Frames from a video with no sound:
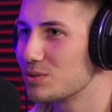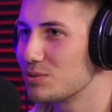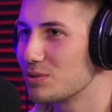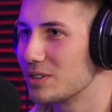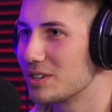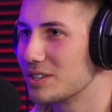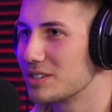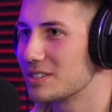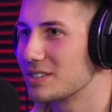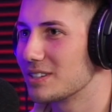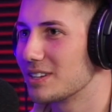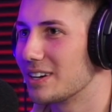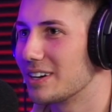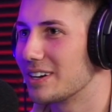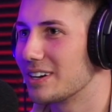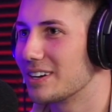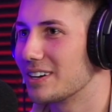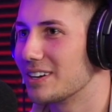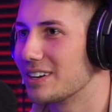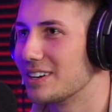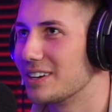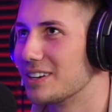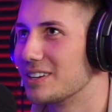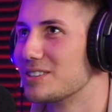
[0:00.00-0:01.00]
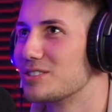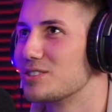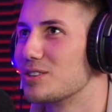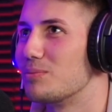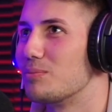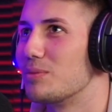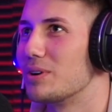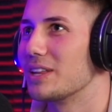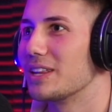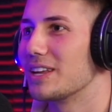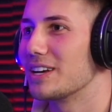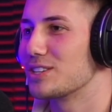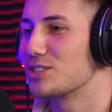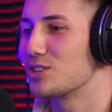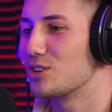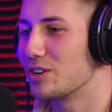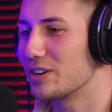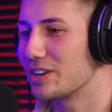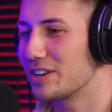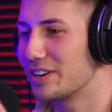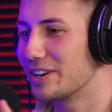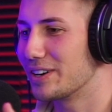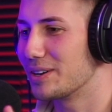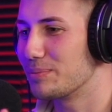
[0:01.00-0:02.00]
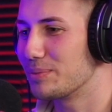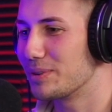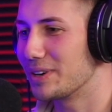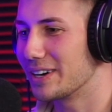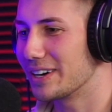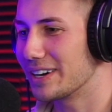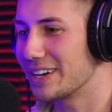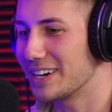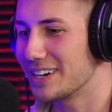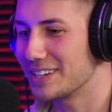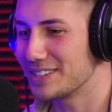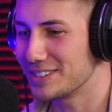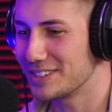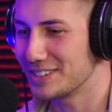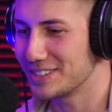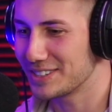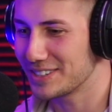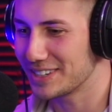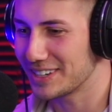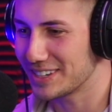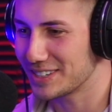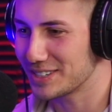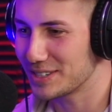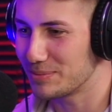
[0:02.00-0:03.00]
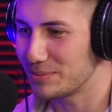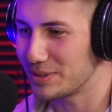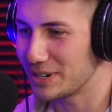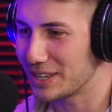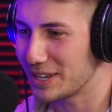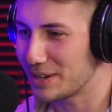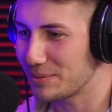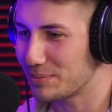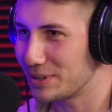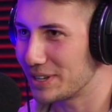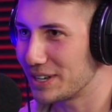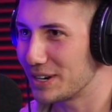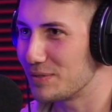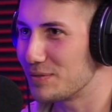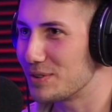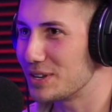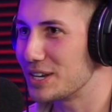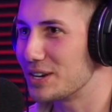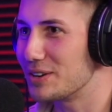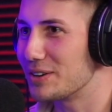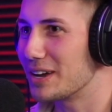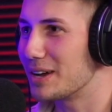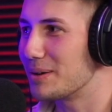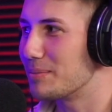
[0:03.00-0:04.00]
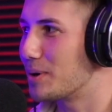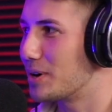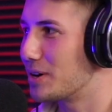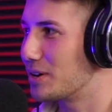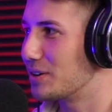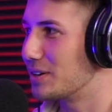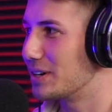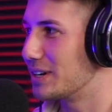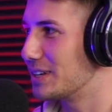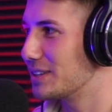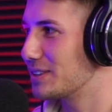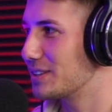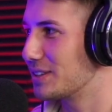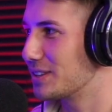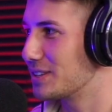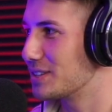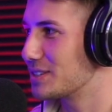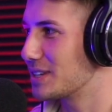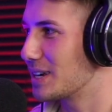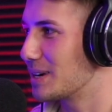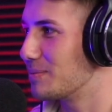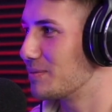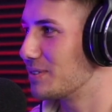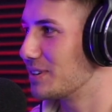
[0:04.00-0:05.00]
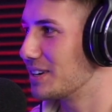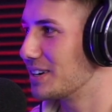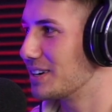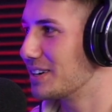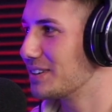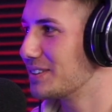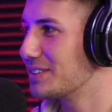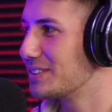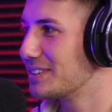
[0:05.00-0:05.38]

where it's like somebody like talking on a podcast and it's like somebody like playing a video game underneath on the same video?